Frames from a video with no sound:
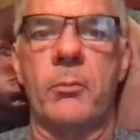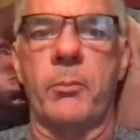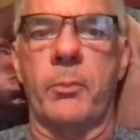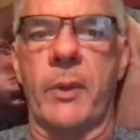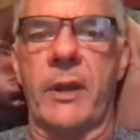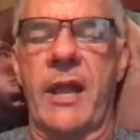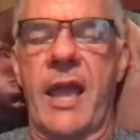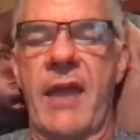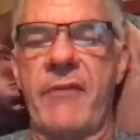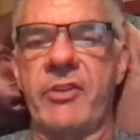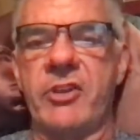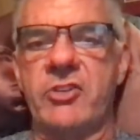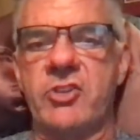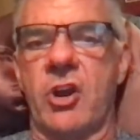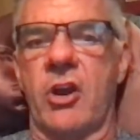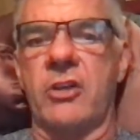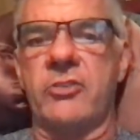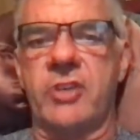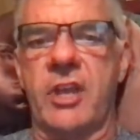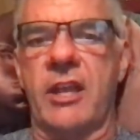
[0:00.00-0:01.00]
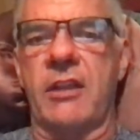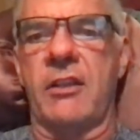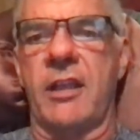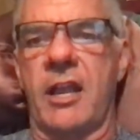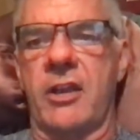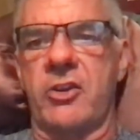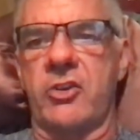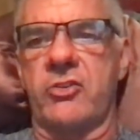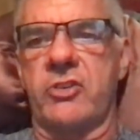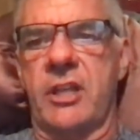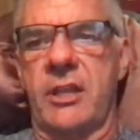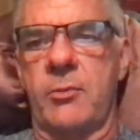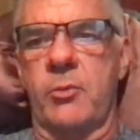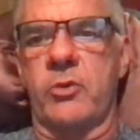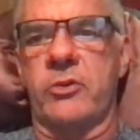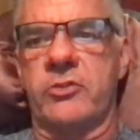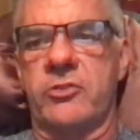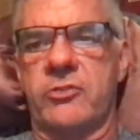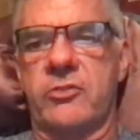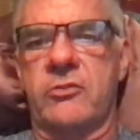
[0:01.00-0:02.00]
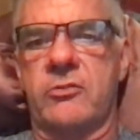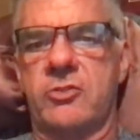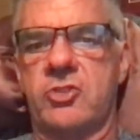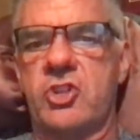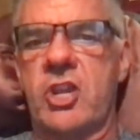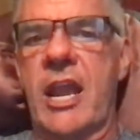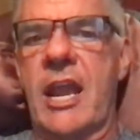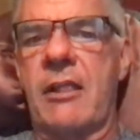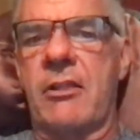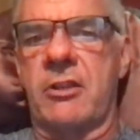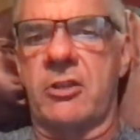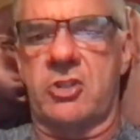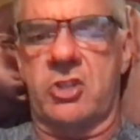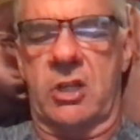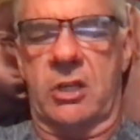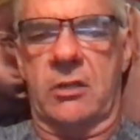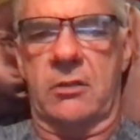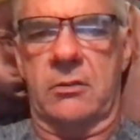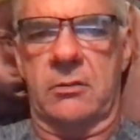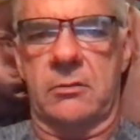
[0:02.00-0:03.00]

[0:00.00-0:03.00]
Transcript: But having Charles Haley on your team was challenging.